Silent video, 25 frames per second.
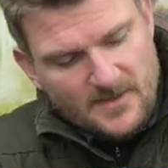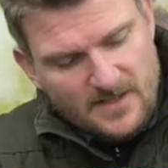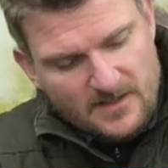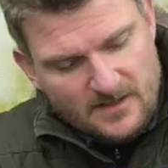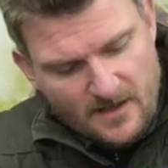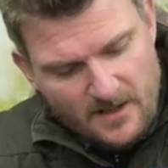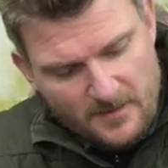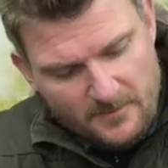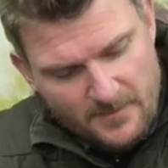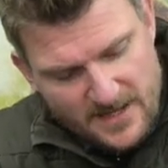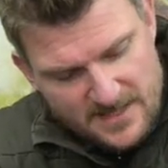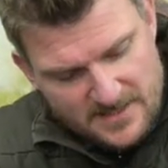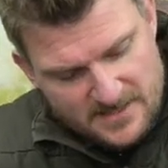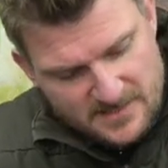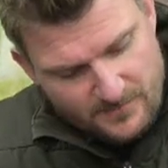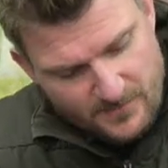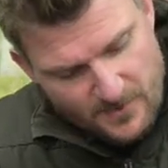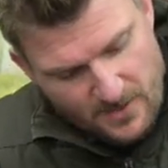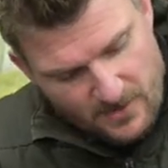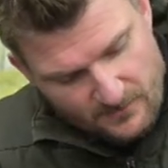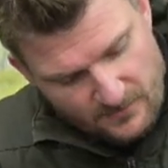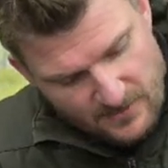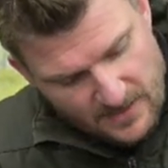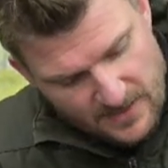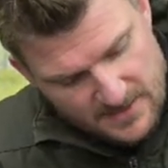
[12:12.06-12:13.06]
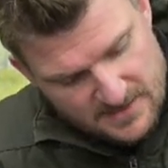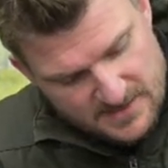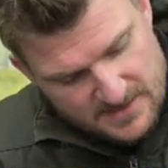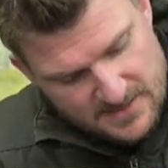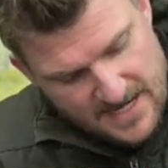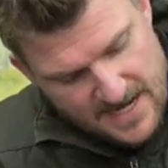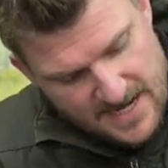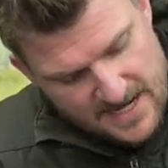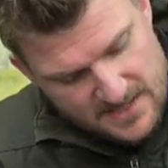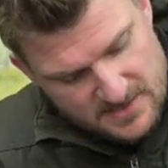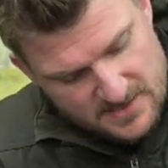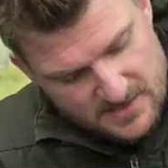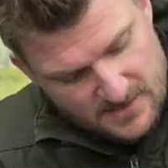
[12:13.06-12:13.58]
Going back to the bolt release
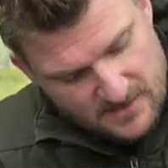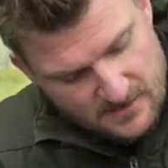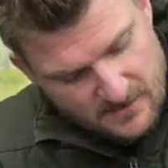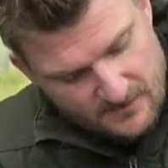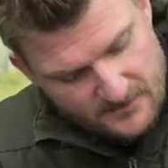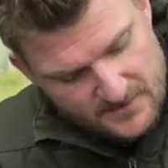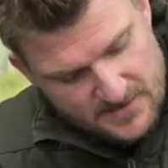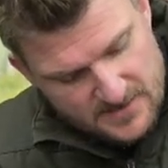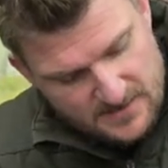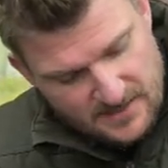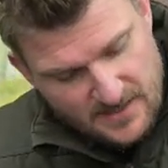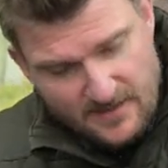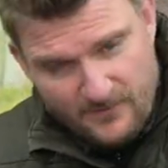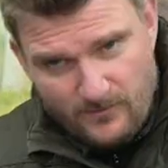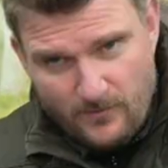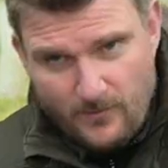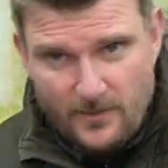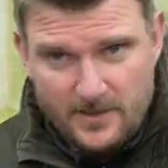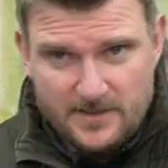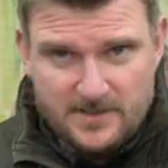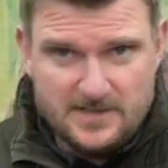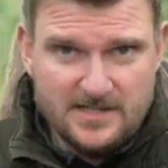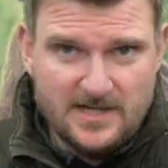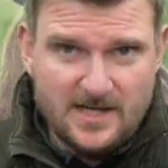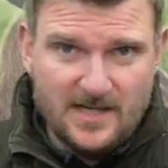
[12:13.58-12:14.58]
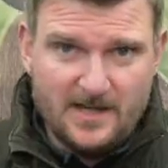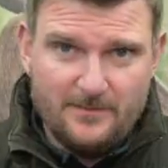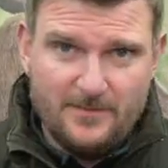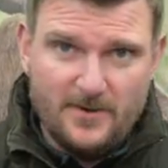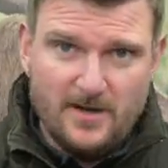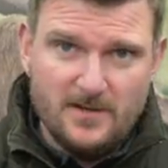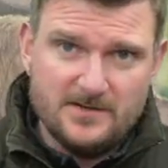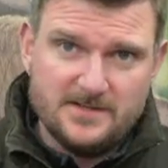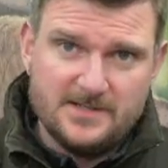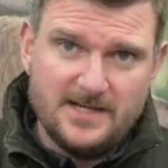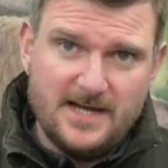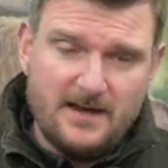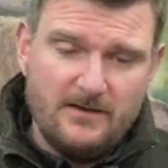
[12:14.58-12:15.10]
catch, obviously if we want to take the
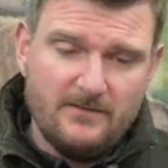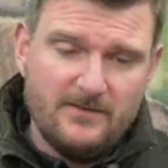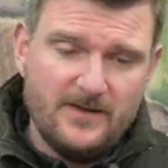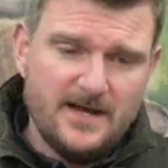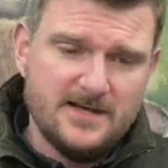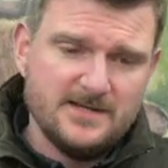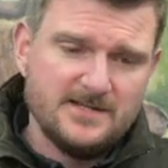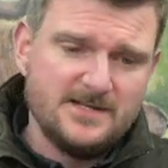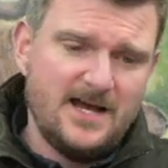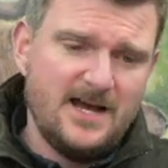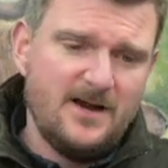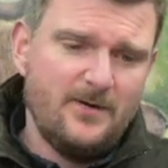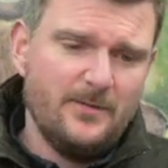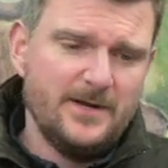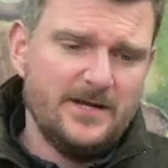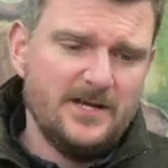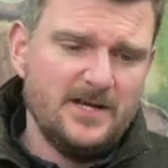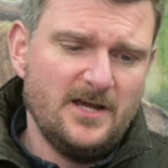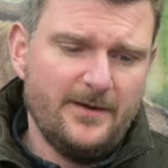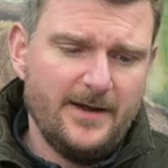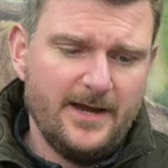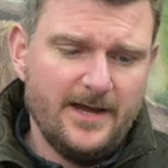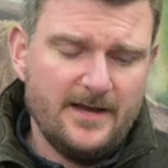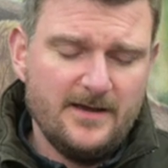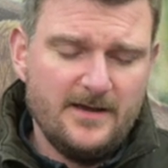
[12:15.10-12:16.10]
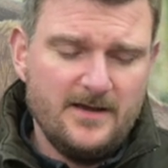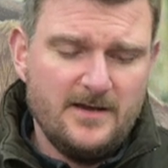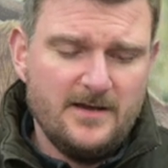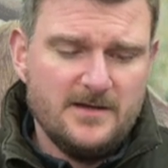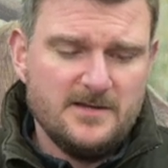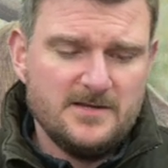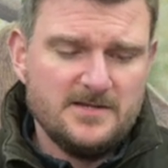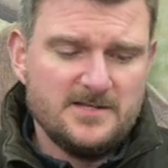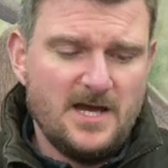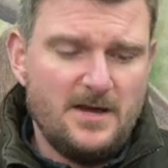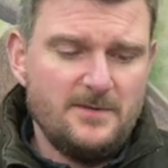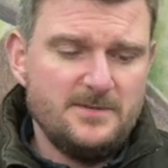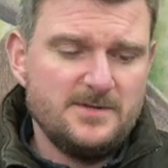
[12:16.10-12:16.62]
bolt out, that's how we do it.
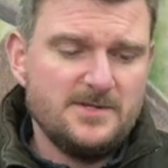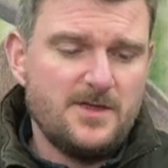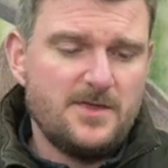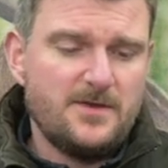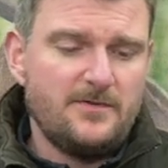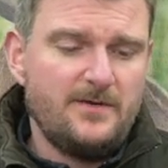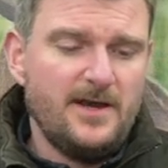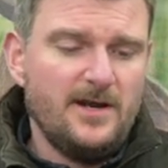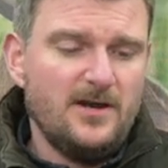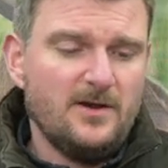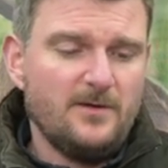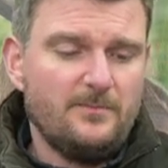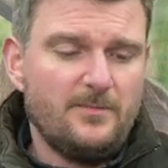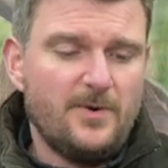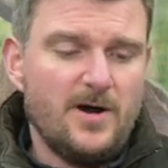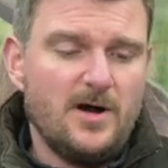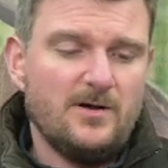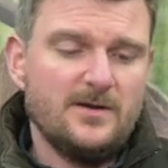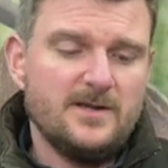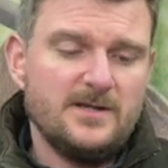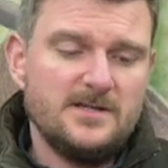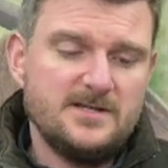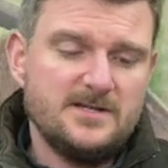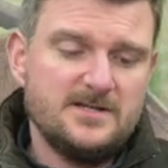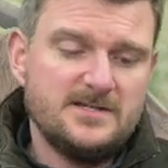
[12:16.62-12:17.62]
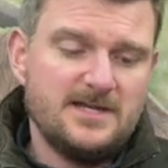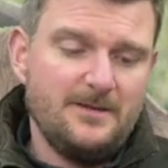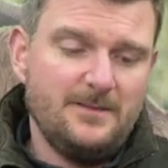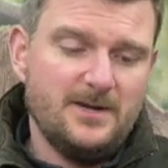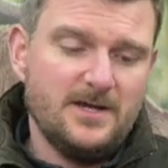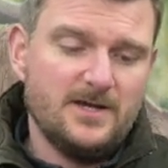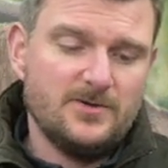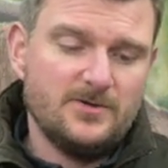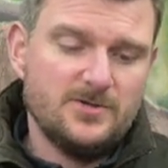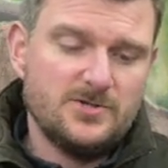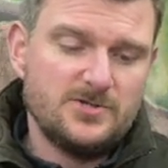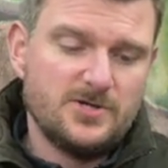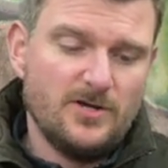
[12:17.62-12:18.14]
So it's a three lug bolt, and it's a
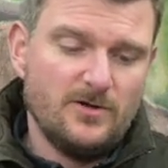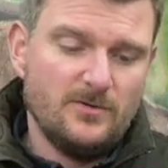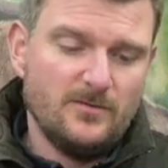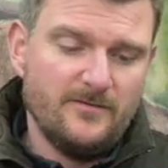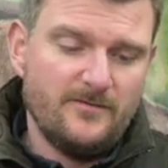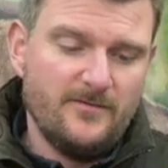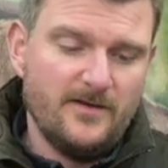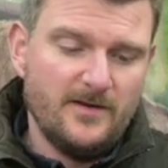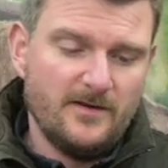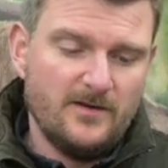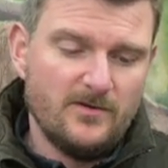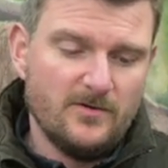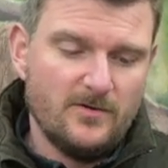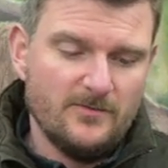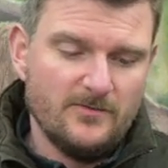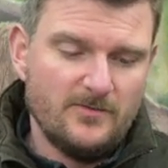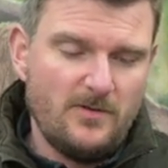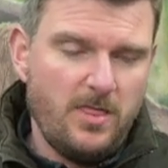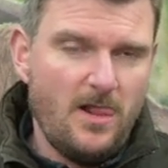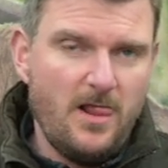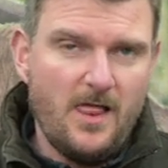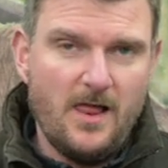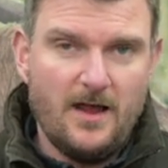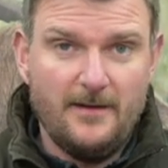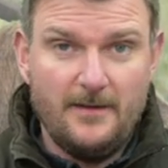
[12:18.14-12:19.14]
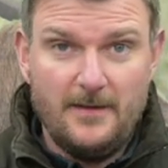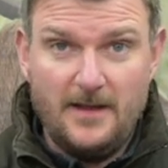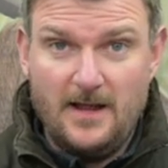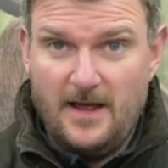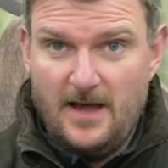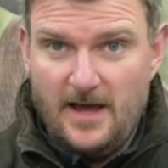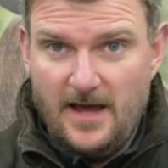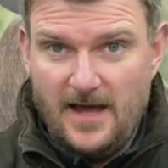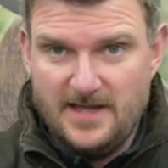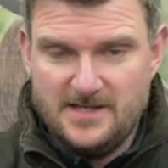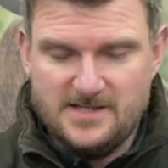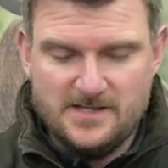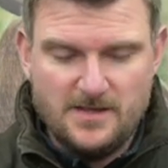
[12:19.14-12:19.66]
semi-controlled feed.
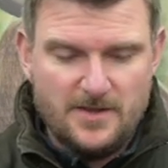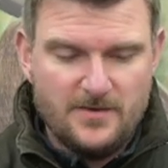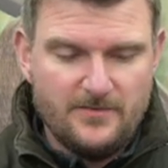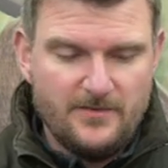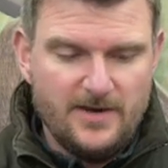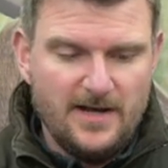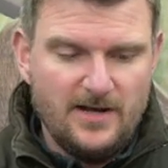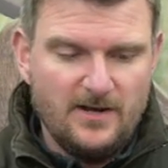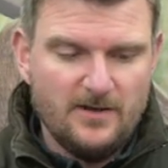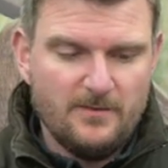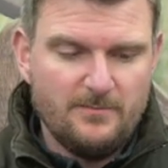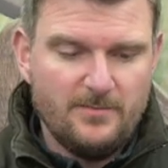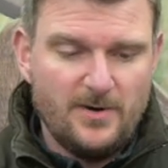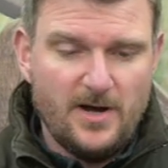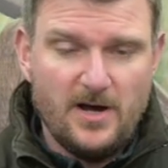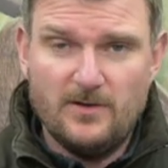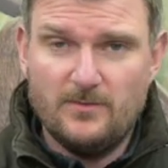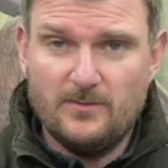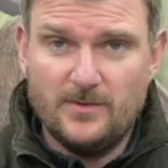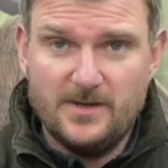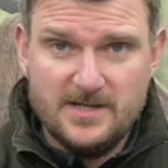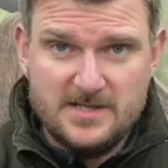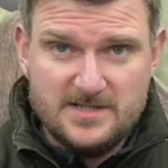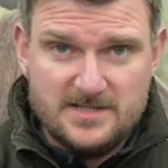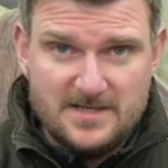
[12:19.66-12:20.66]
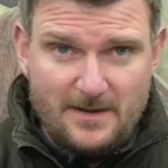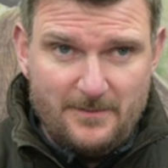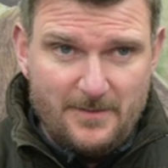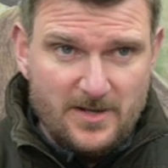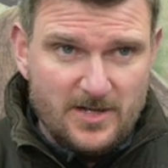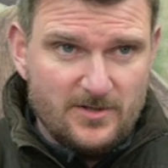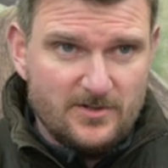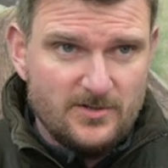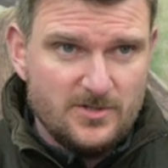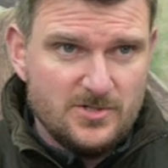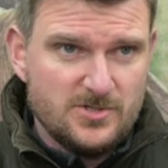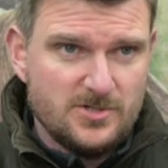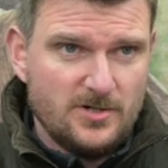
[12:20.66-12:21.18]
It's a three lug bolt with a
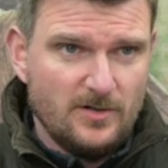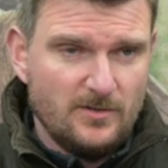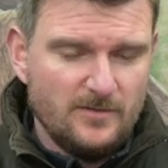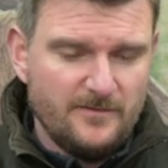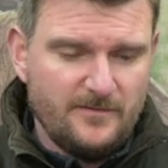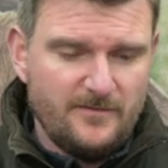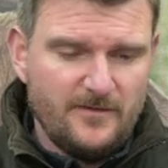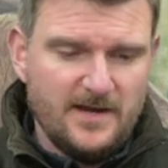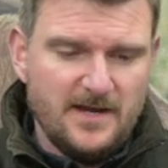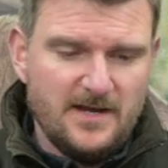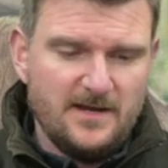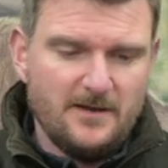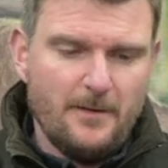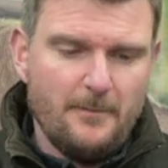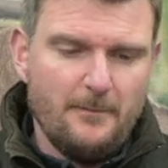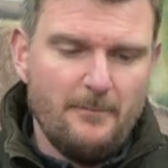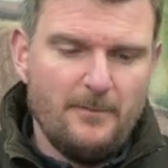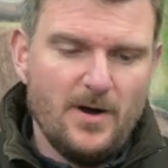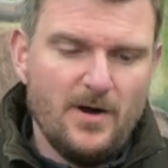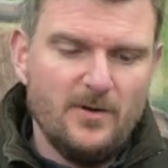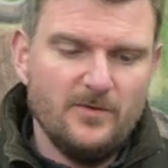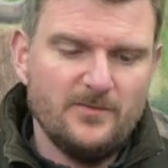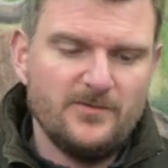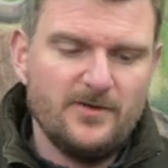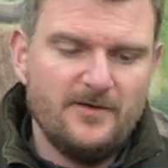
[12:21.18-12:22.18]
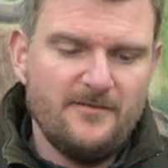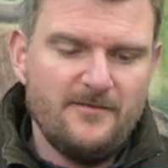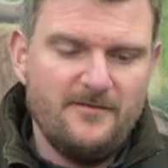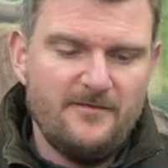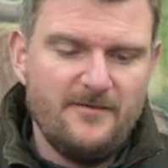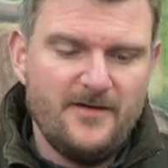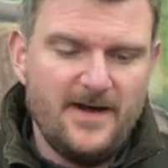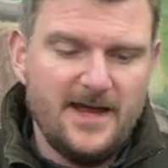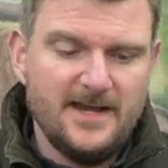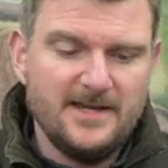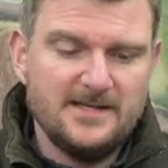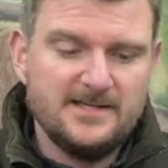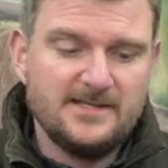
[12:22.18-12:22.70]
semi-controlled feed bolt
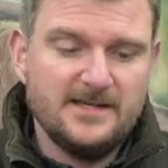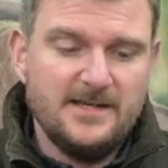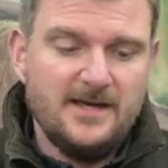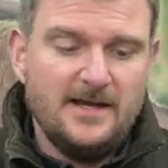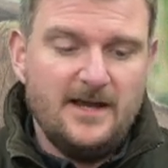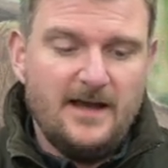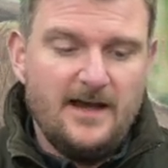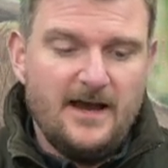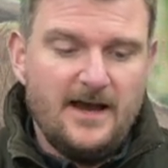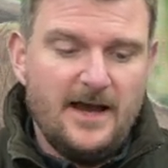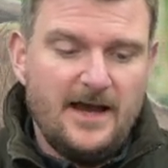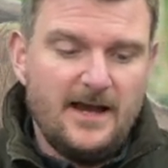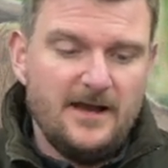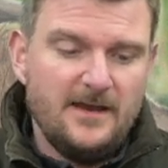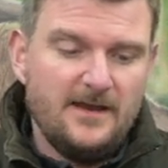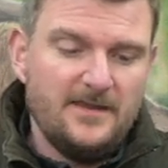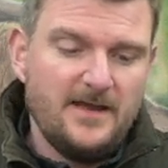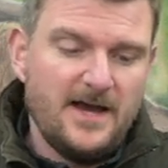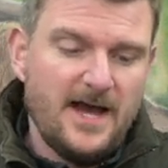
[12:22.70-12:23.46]
face, and